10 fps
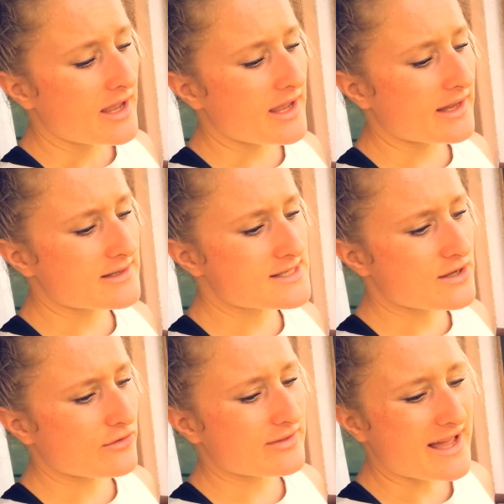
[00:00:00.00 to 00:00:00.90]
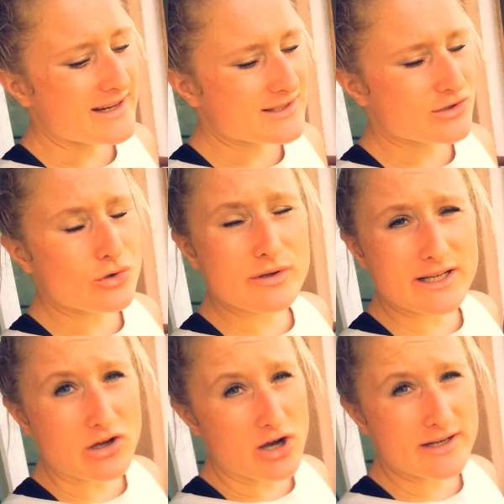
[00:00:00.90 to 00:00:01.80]
And now that is
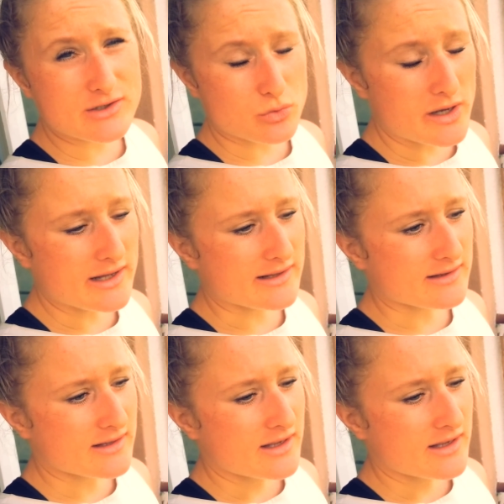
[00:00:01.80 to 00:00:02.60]
totally gone as well.